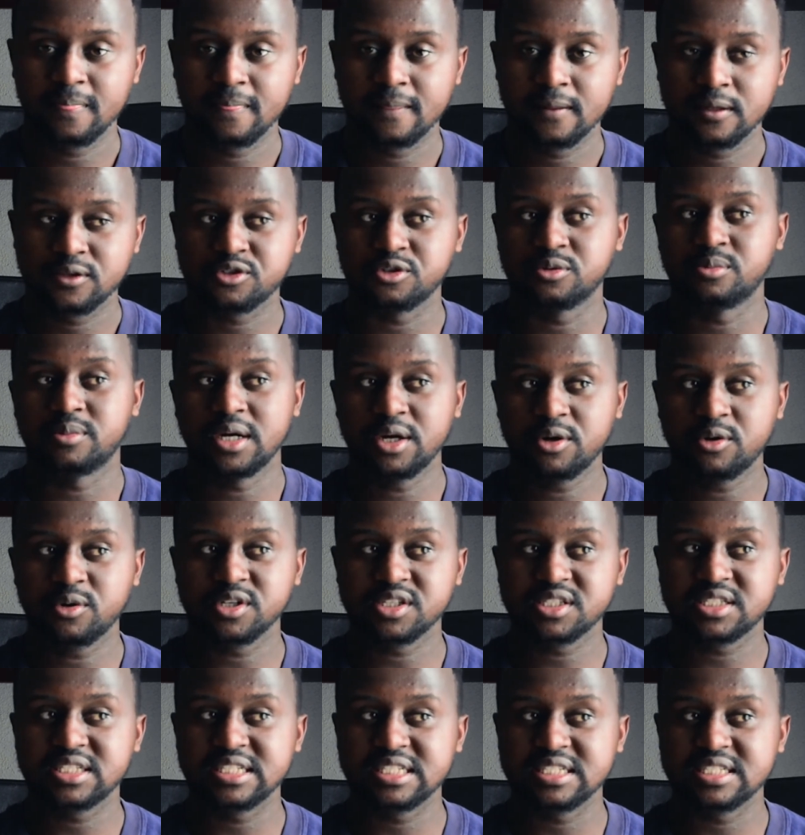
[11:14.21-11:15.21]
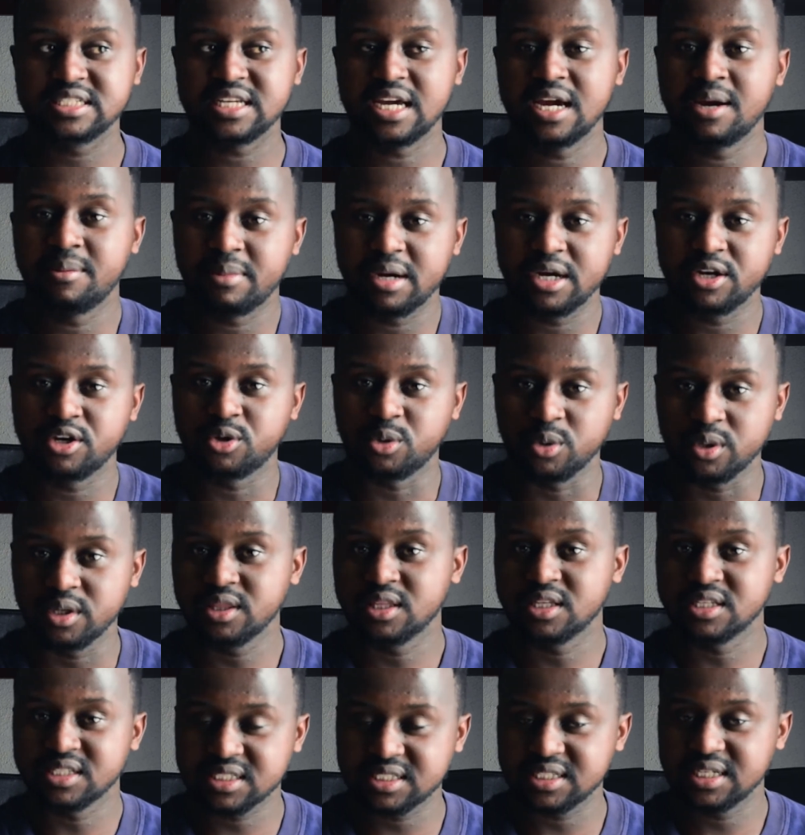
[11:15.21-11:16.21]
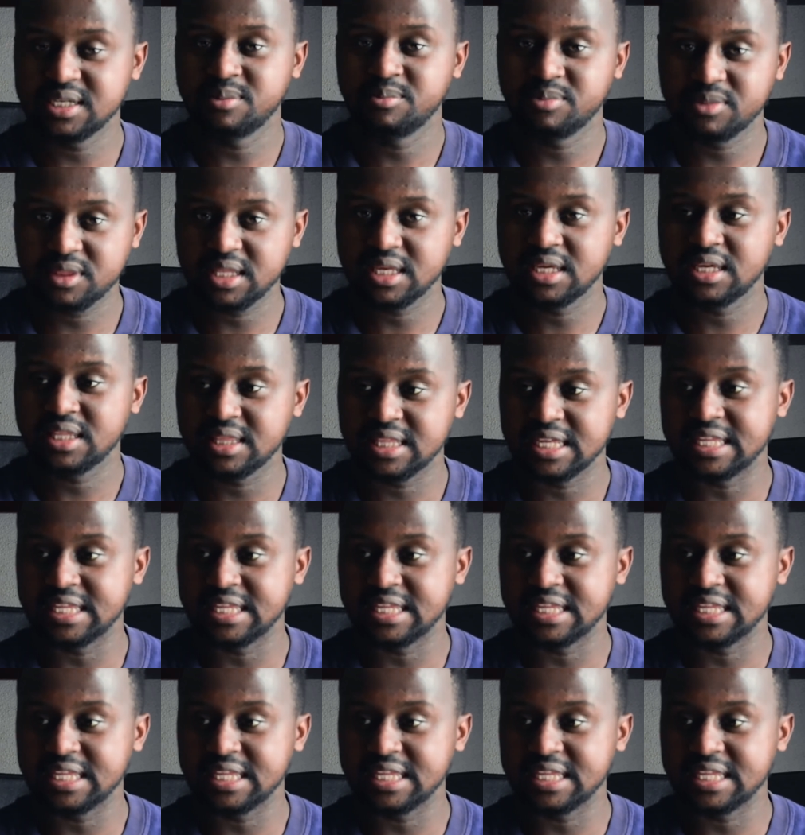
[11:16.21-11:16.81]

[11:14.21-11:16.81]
So my question is, am I doing the same thing